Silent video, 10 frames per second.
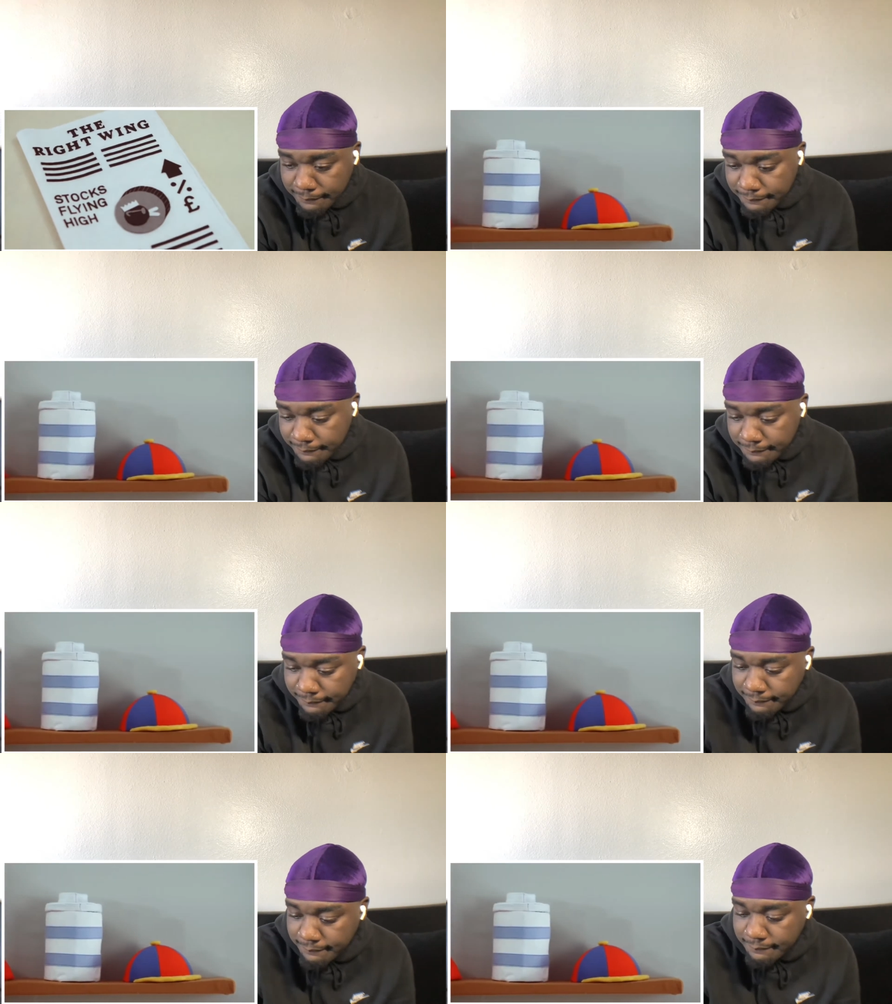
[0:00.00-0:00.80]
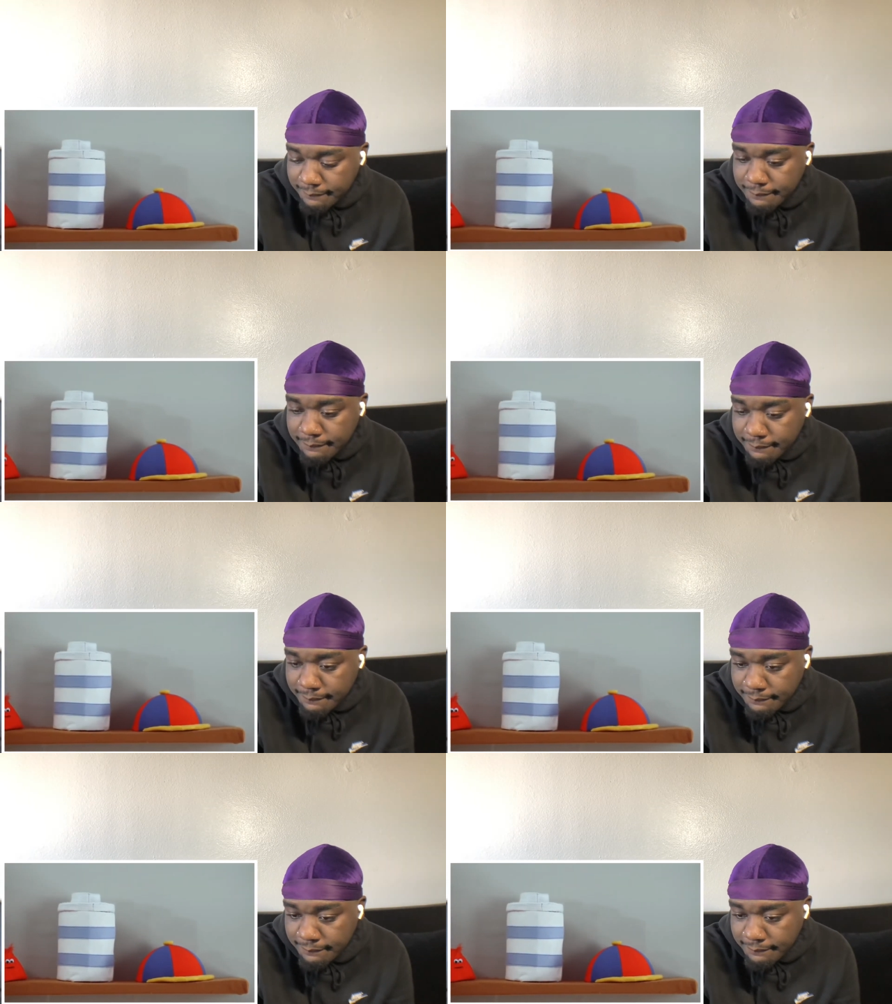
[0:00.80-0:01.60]

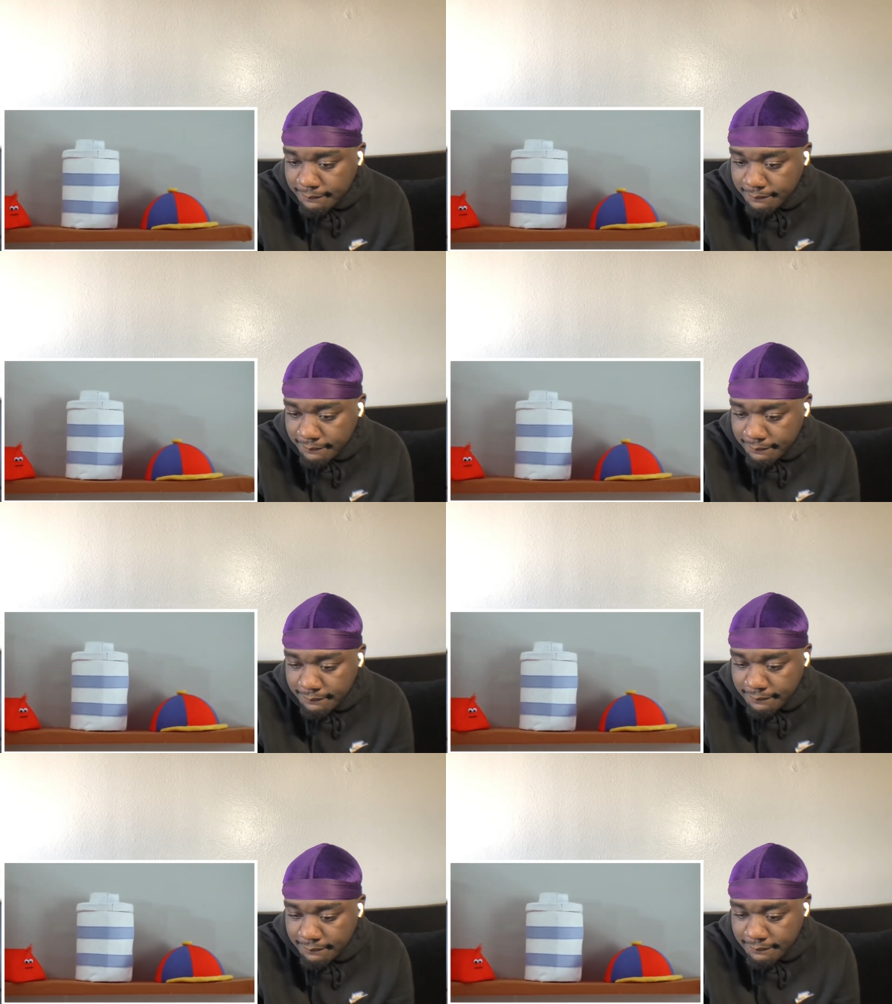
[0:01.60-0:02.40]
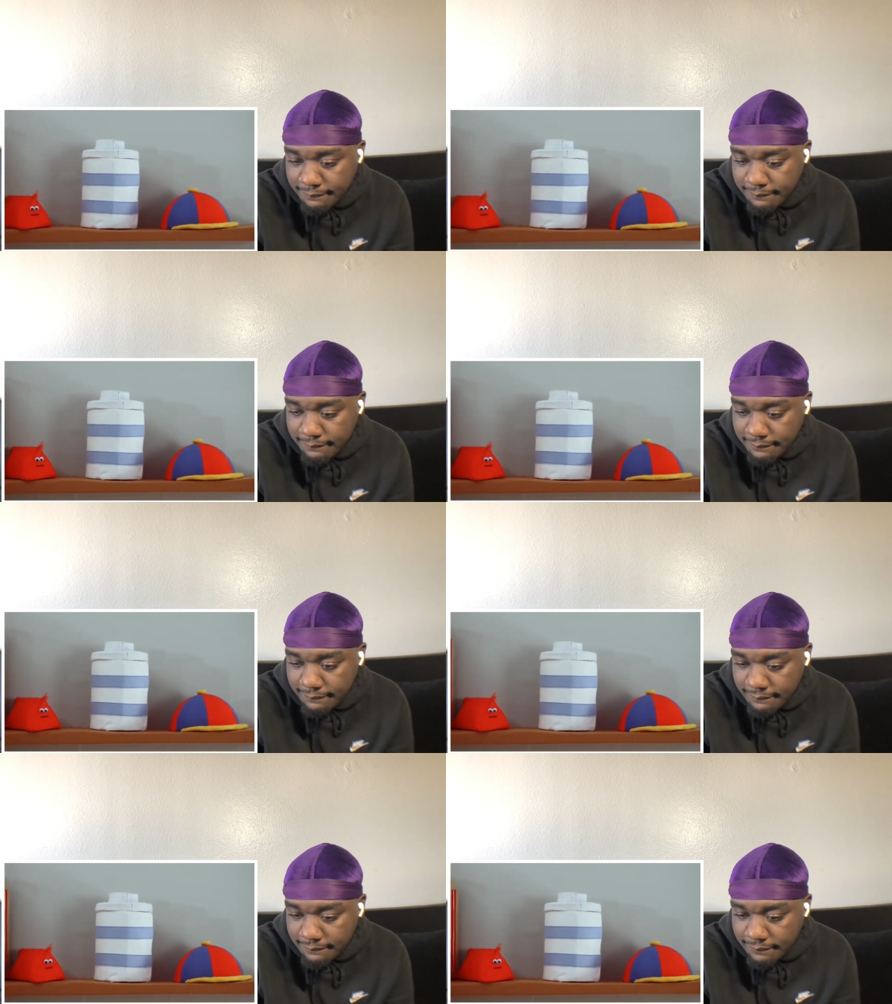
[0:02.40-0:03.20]

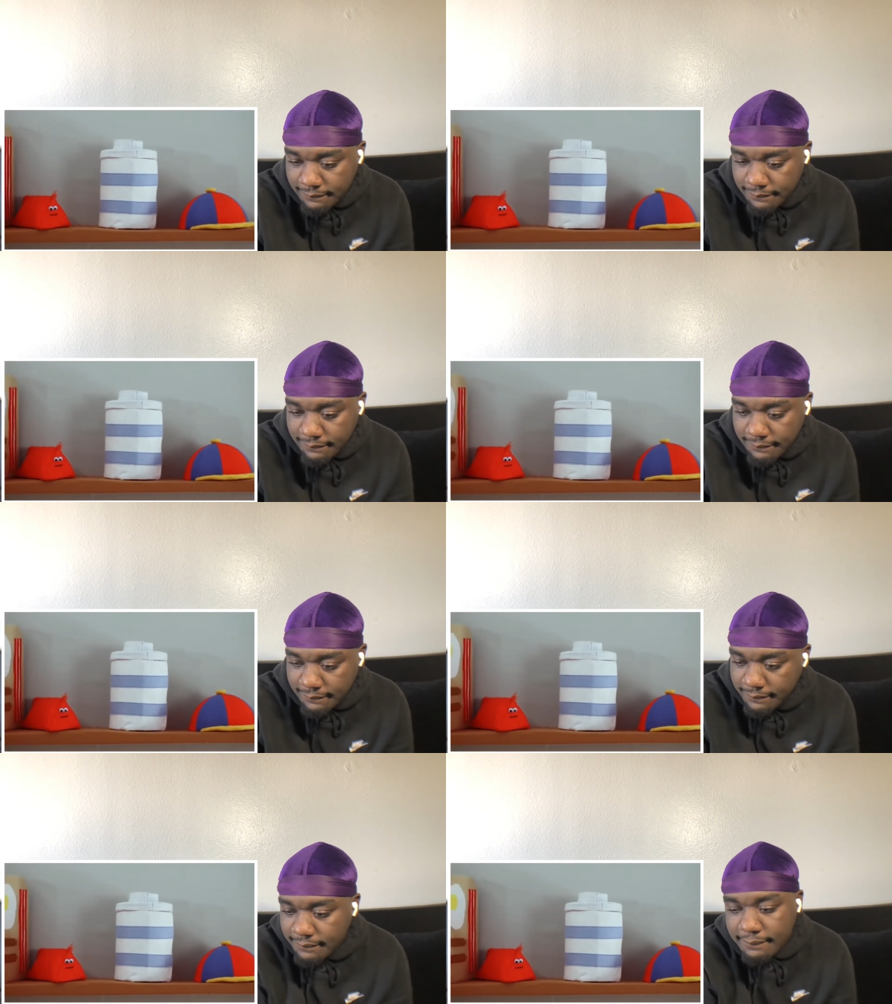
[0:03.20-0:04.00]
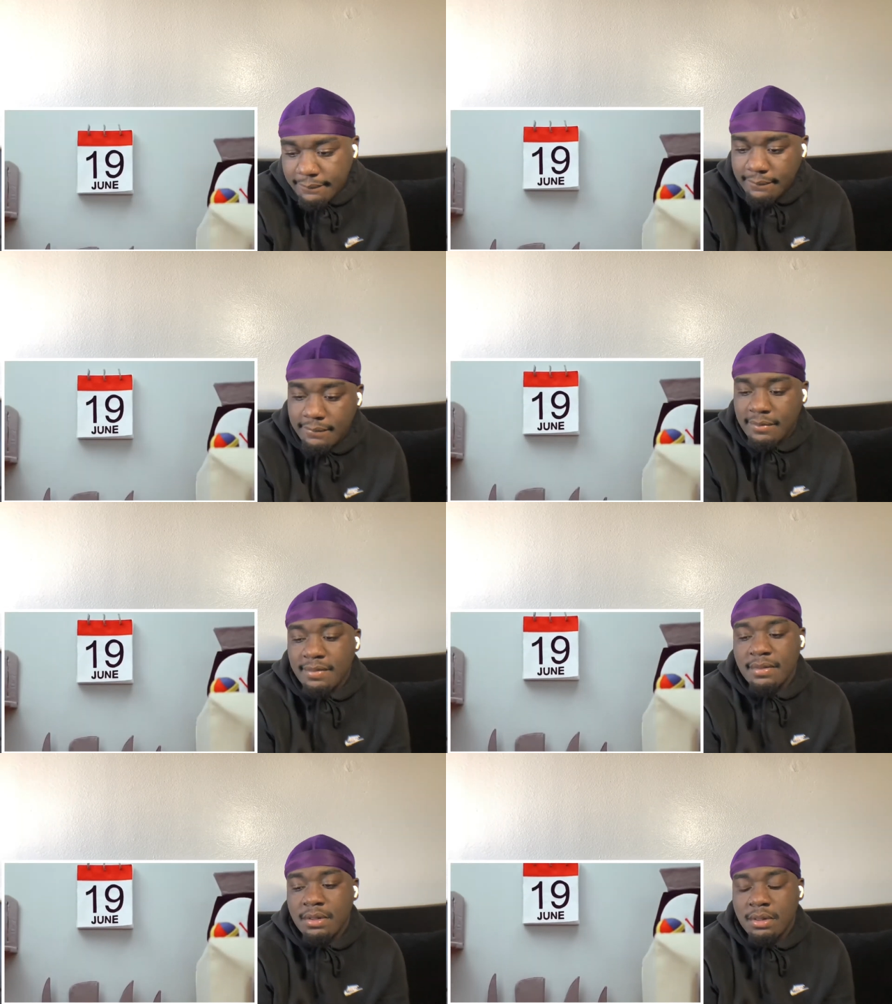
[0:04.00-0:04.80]

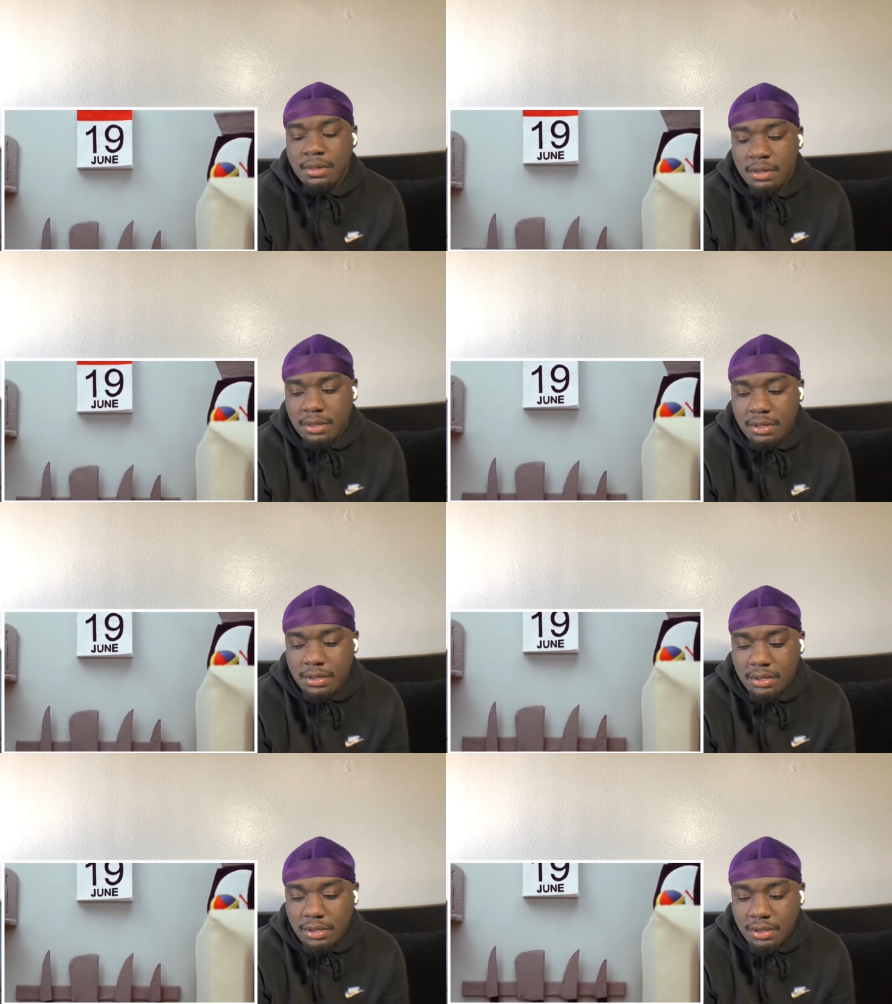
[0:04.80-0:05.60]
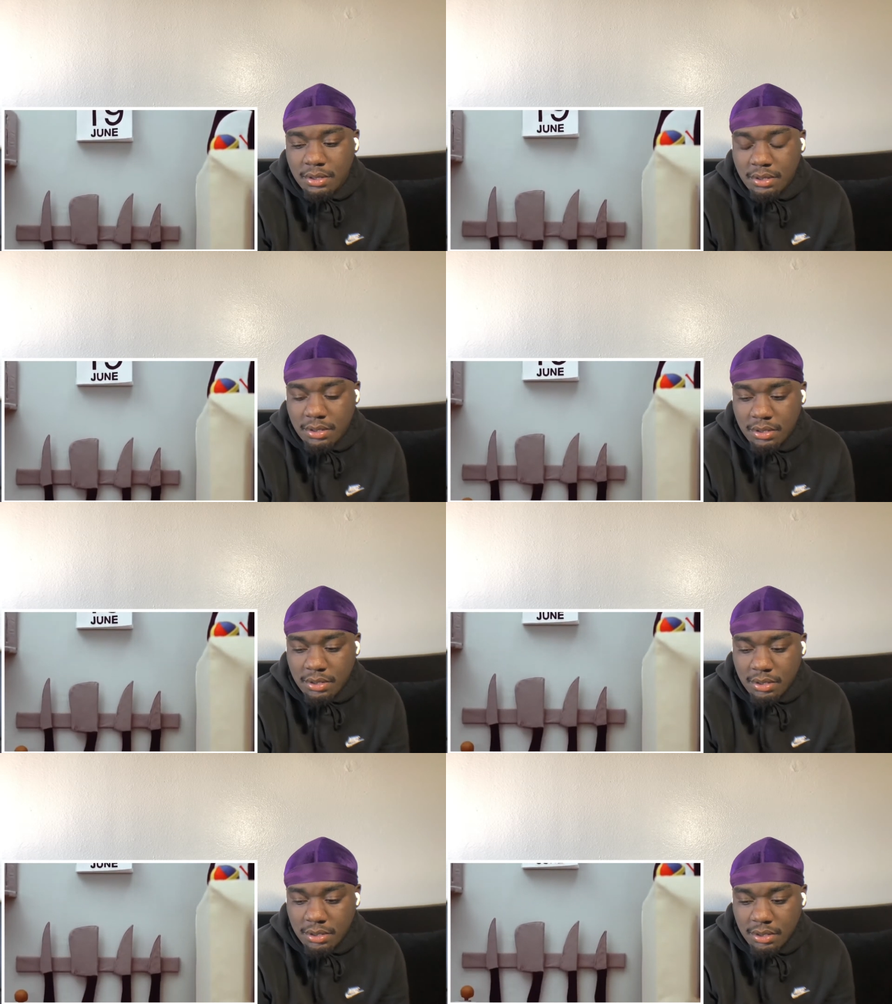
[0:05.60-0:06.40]

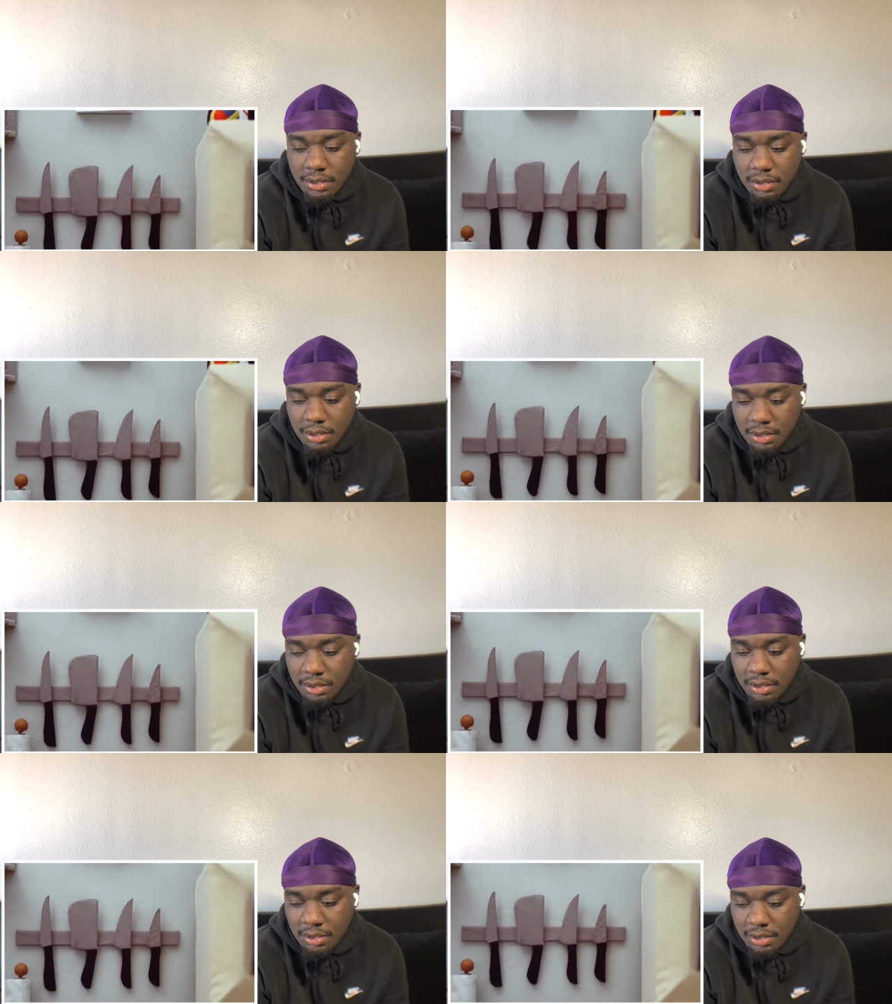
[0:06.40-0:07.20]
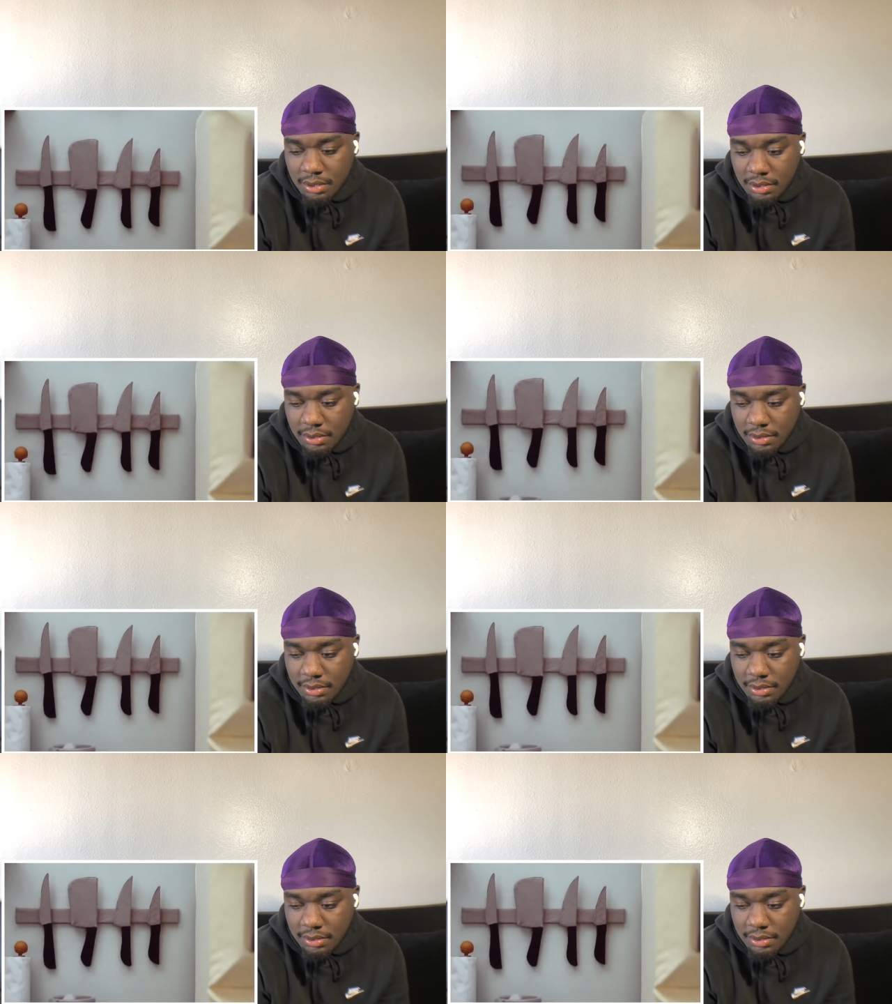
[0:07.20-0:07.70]
Nothing is said.